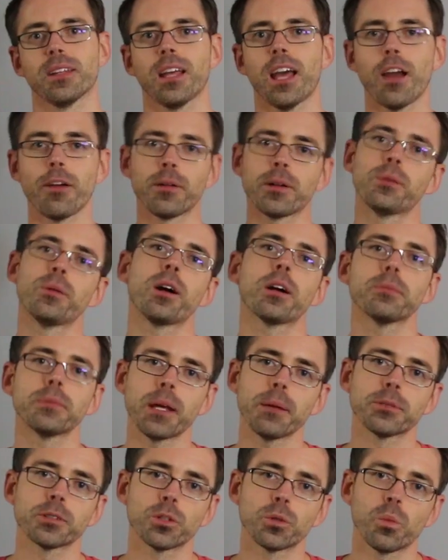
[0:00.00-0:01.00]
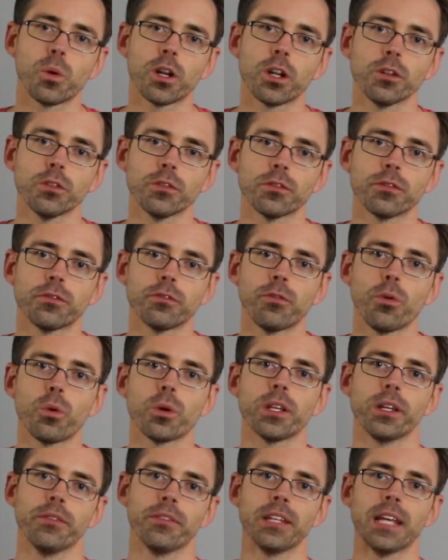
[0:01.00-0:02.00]
Hey everybody, welcome to episode
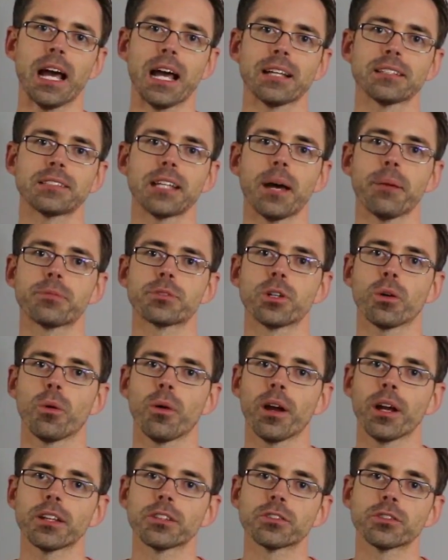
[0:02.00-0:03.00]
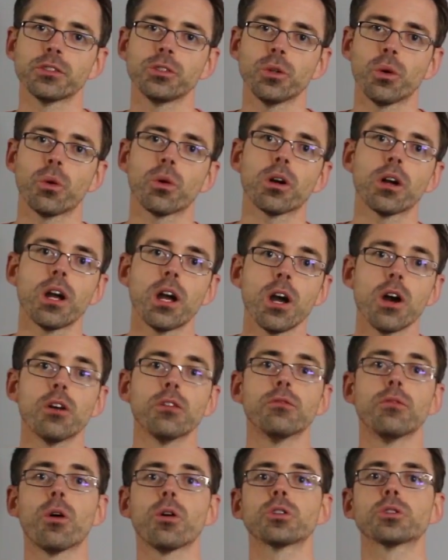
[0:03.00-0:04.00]
140 of the AskDAP show, where I answer your
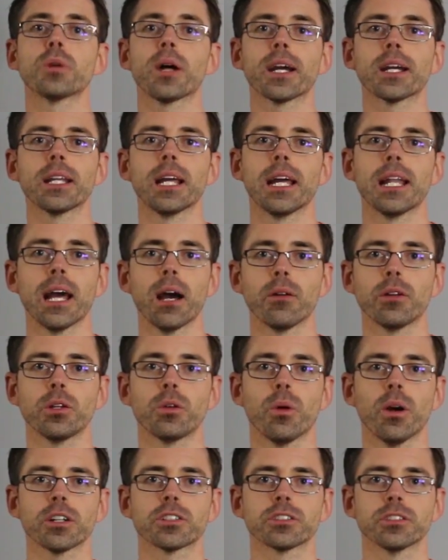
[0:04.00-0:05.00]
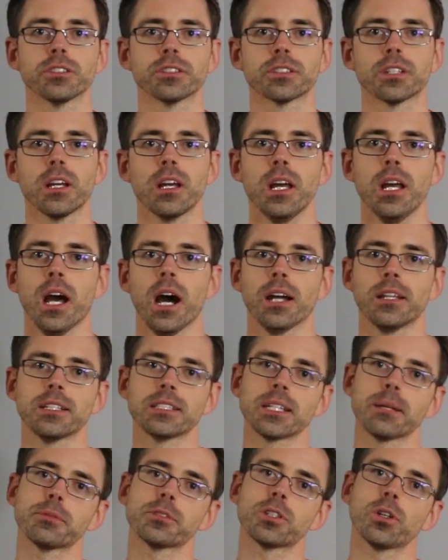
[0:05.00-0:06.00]
Volkswagen and Audi questions. On this
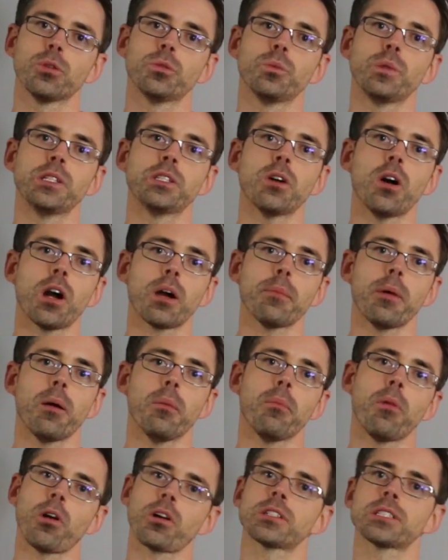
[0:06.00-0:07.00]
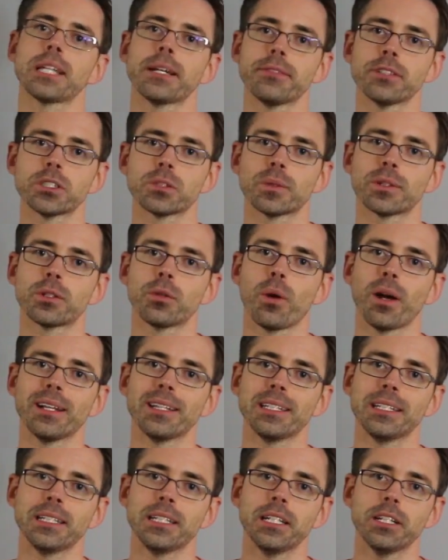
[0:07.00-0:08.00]
episode, we talk about Mark 7s with
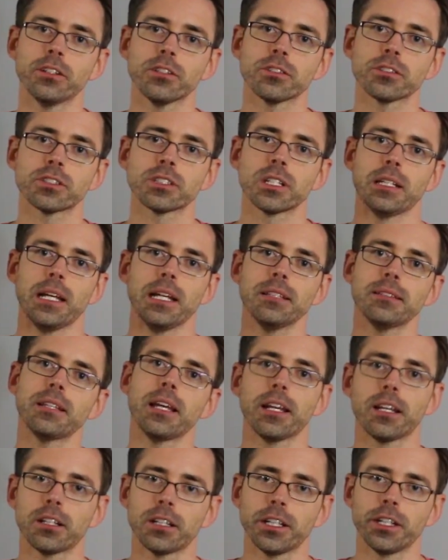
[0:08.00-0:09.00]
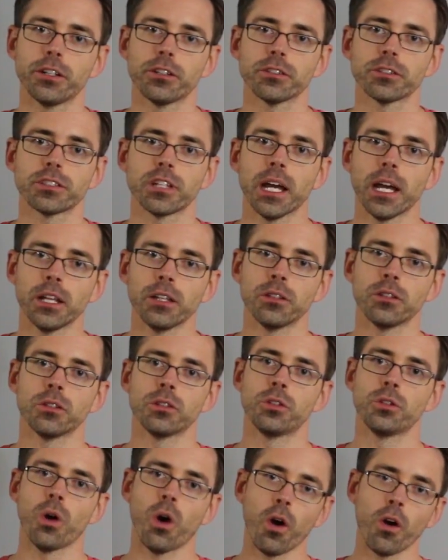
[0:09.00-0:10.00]
grinding gears, intake cleaners,
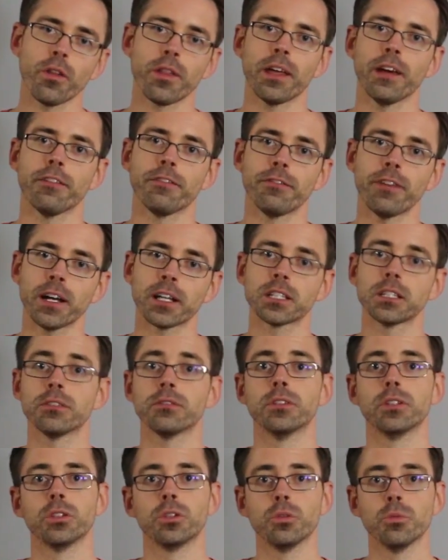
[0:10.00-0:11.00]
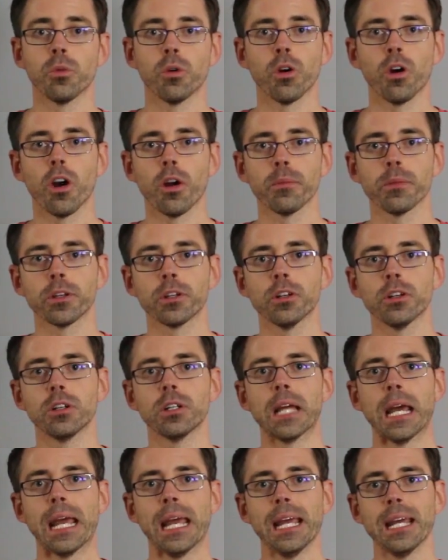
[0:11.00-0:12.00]
and are they effective and do more harm than good,
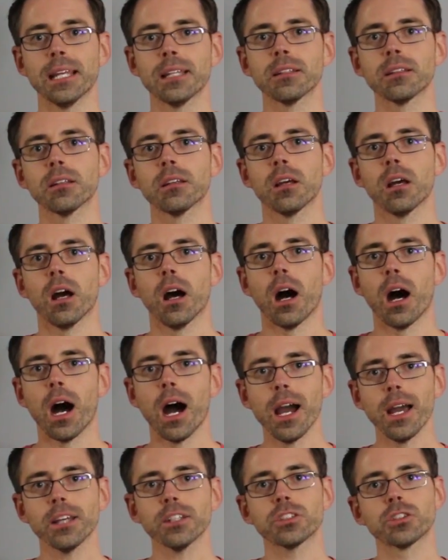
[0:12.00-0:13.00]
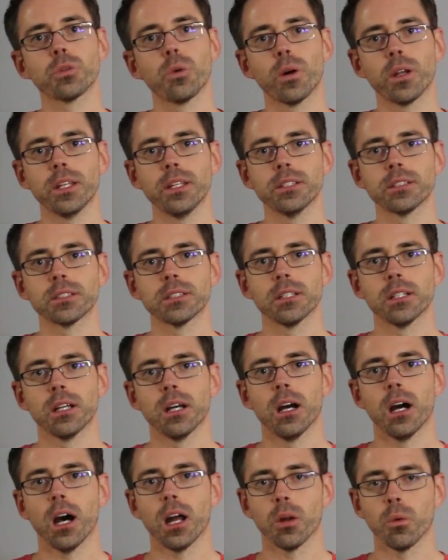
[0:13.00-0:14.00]
and IS-20s
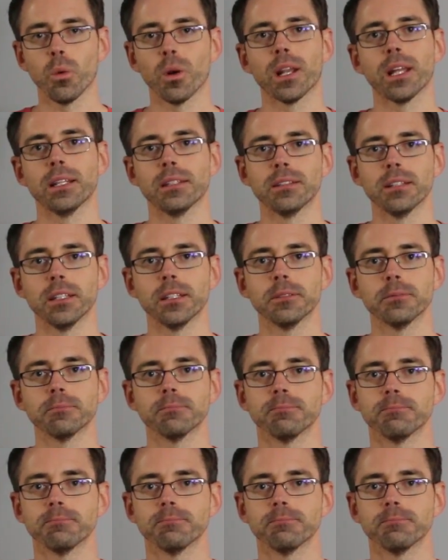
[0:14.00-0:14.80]
on a 1.8T.